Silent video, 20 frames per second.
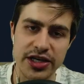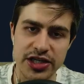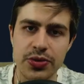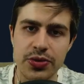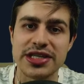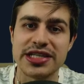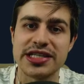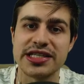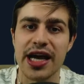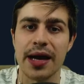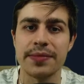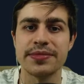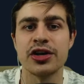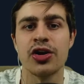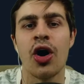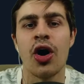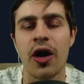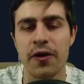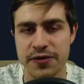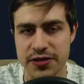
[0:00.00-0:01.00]
He was subbed at
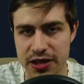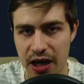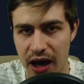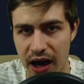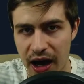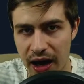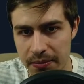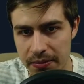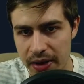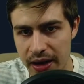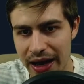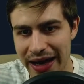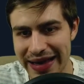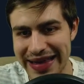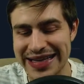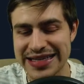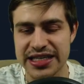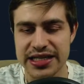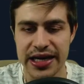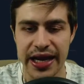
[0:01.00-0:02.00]
half-time
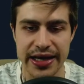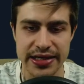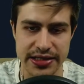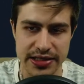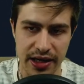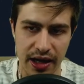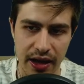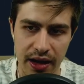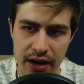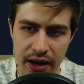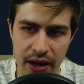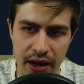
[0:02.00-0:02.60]
against Leicester.